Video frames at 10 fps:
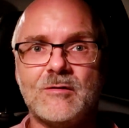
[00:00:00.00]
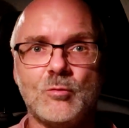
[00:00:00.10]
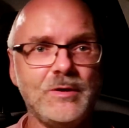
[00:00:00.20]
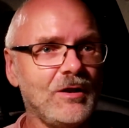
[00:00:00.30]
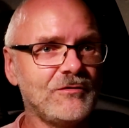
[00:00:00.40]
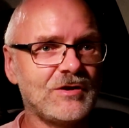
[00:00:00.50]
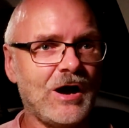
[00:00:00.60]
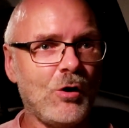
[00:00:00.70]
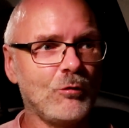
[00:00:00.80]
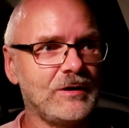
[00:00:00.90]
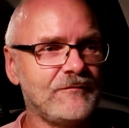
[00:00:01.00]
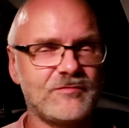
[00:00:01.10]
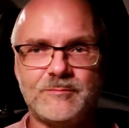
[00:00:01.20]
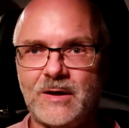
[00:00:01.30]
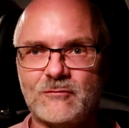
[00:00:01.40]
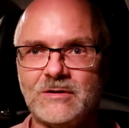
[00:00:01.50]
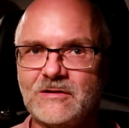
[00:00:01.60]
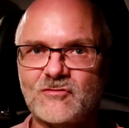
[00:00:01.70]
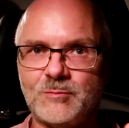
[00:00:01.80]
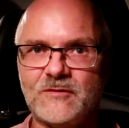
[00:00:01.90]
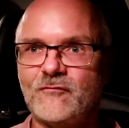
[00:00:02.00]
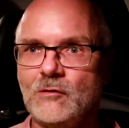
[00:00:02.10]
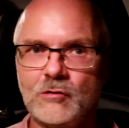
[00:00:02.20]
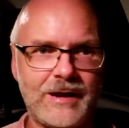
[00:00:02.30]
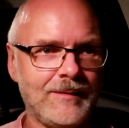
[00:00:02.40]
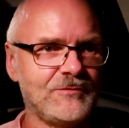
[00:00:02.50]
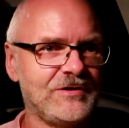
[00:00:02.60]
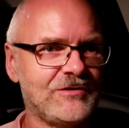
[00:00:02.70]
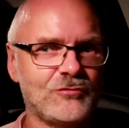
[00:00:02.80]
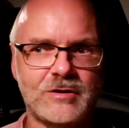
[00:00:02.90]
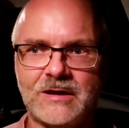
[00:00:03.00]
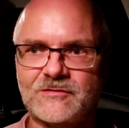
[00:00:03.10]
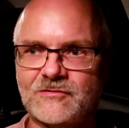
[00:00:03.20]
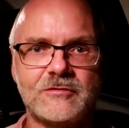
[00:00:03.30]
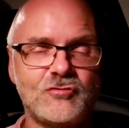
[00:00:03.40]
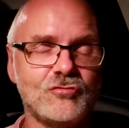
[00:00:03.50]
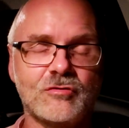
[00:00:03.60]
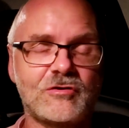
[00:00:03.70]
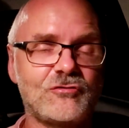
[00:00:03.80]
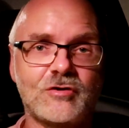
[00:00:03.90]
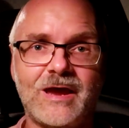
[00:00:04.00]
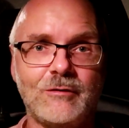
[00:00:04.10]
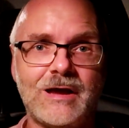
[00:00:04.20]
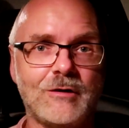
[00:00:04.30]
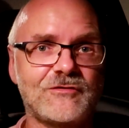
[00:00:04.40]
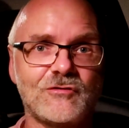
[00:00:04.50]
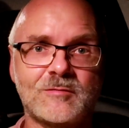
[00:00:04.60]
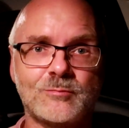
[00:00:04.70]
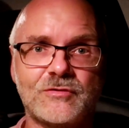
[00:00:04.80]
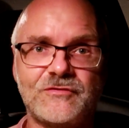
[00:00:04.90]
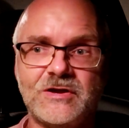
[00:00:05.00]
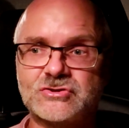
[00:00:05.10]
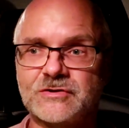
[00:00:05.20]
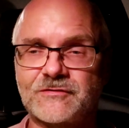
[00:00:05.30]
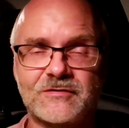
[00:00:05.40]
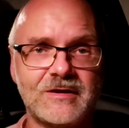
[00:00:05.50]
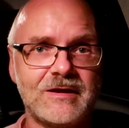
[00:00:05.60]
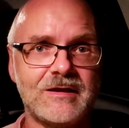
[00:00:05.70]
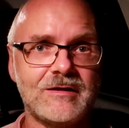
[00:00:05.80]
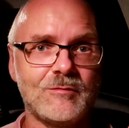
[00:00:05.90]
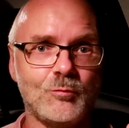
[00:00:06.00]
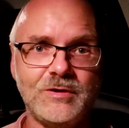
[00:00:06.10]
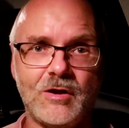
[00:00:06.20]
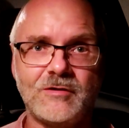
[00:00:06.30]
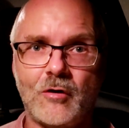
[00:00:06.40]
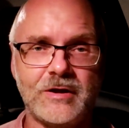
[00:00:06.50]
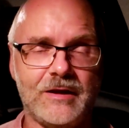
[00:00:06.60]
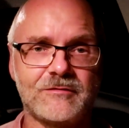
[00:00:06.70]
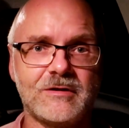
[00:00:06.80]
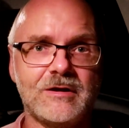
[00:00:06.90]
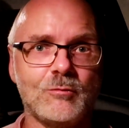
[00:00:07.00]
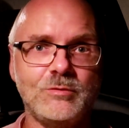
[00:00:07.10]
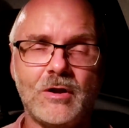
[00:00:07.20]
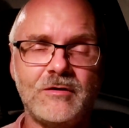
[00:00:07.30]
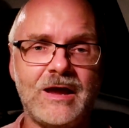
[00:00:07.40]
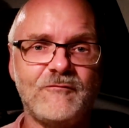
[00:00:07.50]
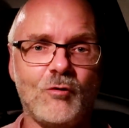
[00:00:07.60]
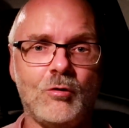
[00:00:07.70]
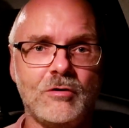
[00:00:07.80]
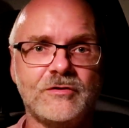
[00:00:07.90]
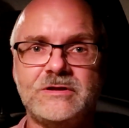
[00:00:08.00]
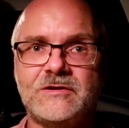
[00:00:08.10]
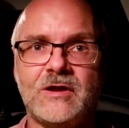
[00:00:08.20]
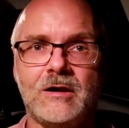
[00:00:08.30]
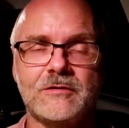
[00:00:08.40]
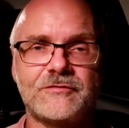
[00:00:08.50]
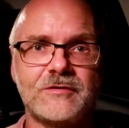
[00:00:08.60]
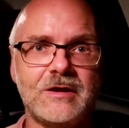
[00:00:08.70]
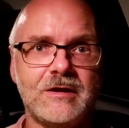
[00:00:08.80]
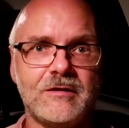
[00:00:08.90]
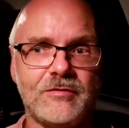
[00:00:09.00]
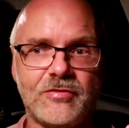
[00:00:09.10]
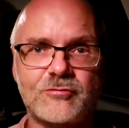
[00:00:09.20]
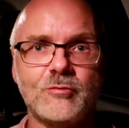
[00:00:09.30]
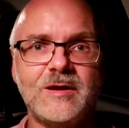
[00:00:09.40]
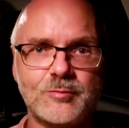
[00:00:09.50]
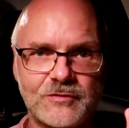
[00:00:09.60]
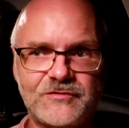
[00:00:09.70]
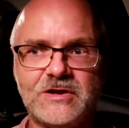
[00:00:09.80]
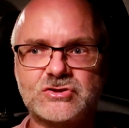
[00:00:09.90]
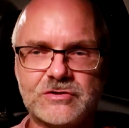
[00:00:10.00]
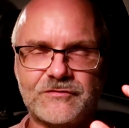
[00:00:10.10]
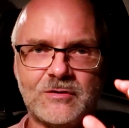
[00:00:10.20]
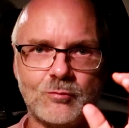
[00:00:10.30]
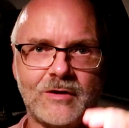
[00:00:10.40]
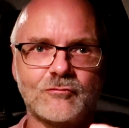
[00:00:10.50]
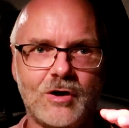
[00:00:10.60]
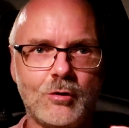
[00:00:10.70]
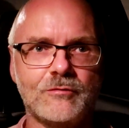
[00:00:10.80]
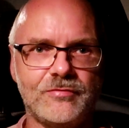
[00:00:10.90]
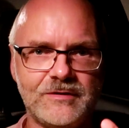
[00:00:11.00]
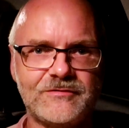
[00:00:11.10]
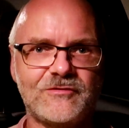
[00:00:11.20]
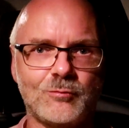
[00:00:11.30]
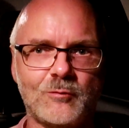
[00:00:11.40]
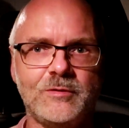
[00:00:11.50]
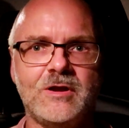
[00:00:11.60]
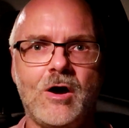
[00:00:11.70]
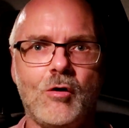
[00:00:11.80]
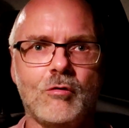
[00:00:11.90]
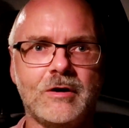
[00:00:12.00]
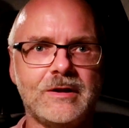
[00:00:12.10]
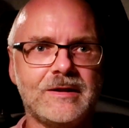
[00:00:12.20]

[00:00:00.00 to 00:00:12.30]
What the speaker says: We don't know if the battery needs to be full or empty to get to carry out certain procedures. We don't know yet. We don't have all the details. The 3 procedures in one row, this is what we know.